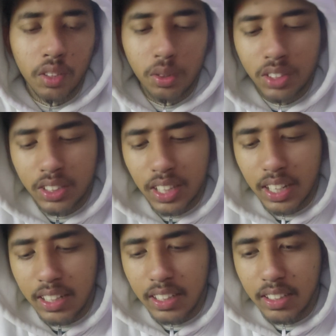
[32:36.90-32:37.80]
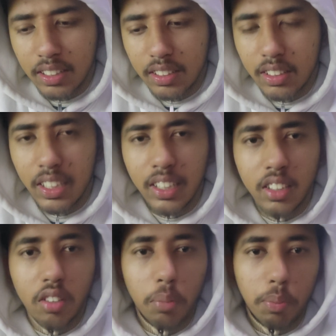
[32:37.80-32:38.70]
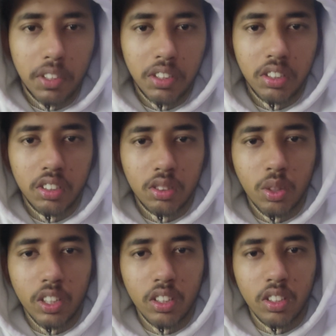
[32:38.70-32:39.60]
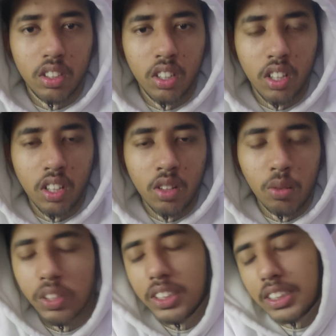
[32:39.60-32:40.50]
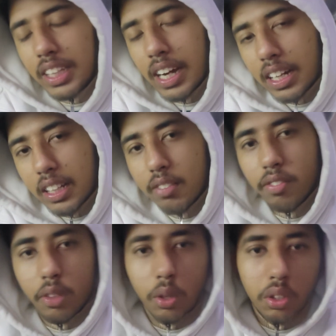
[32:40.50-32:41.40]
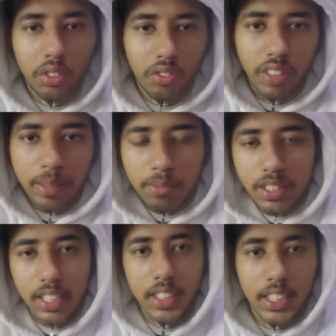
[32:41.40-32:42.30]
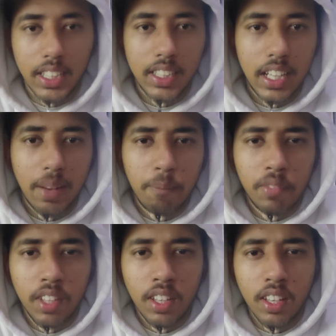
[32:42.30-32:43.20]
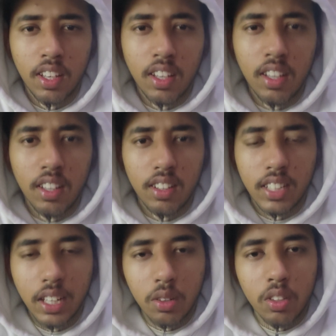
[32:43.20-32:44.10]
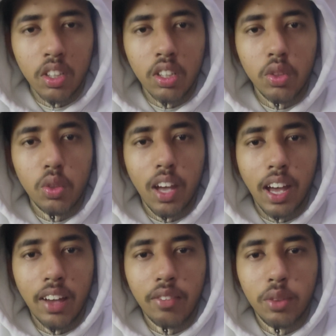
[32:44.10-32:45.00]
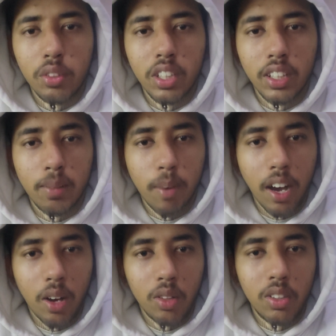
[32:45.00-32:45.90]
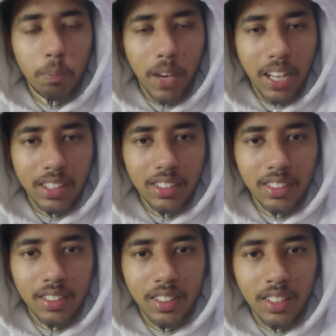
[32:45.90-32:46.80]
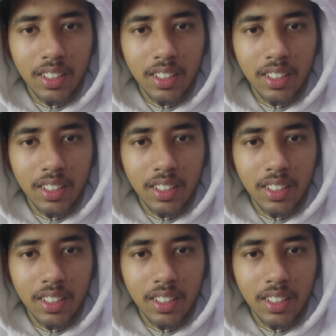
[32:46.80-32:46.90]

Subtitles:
you started seeing the repetition going on. When it started fourth, fifth, and sixth time, then only you have to think about the pattern.